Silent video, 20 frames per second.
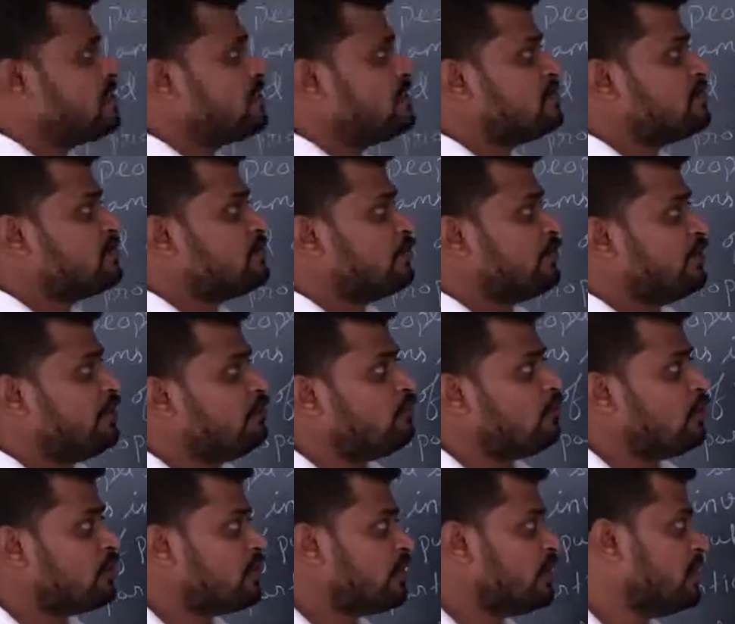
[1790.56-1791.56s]
of storing
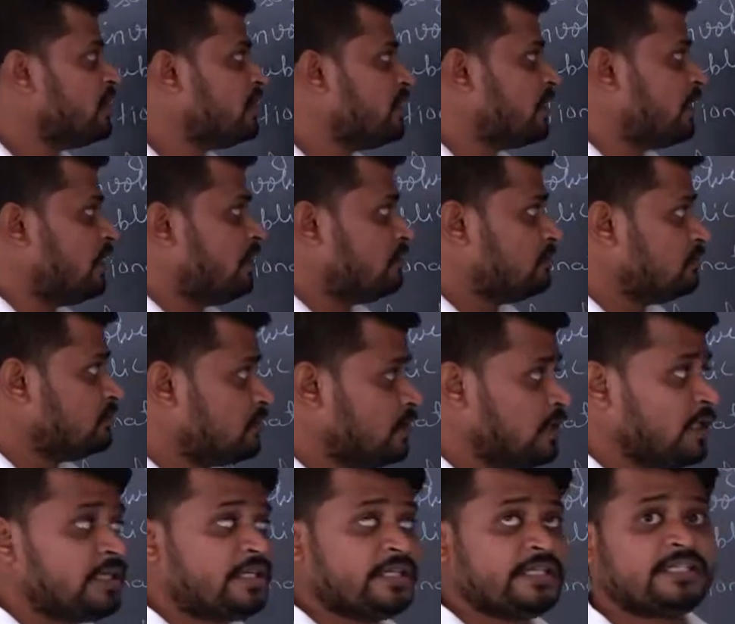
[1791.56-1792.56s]
water in ground.
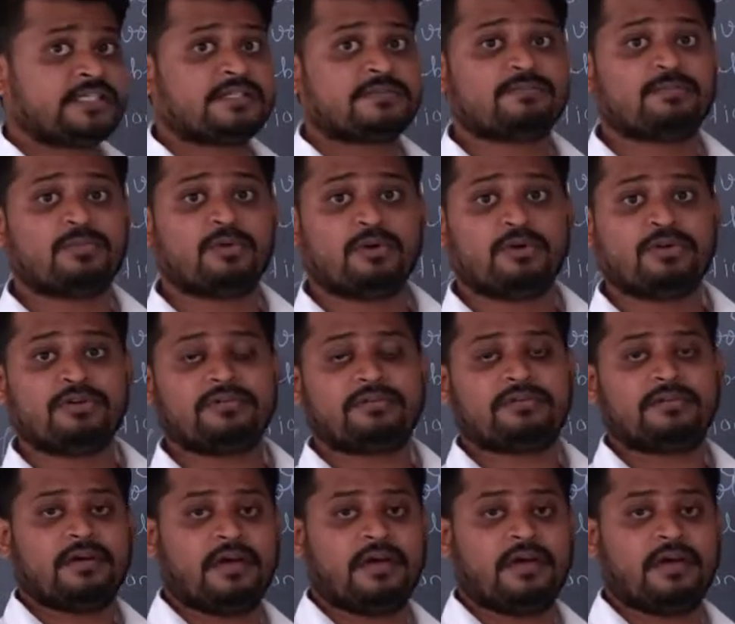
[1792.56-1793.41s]
It is more